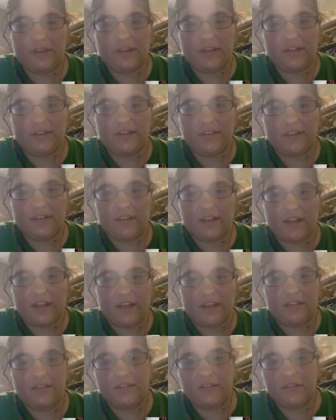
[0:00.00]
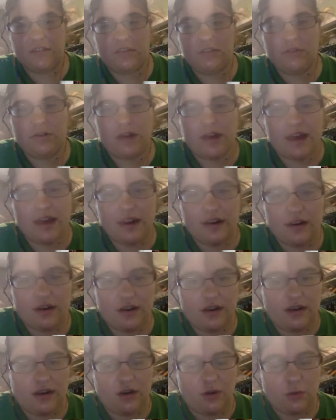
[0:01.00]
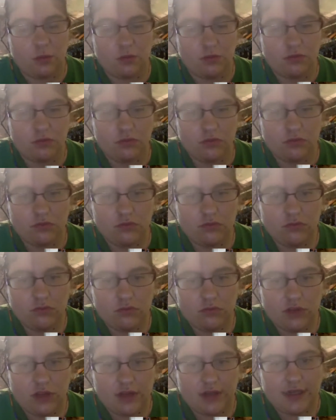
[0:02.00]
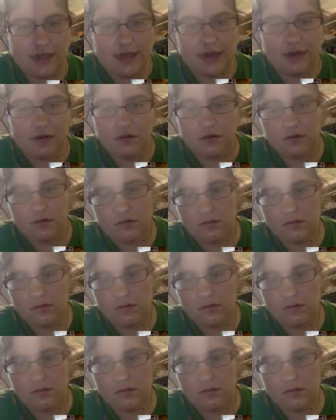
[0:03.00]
onto the lion since you got a 10.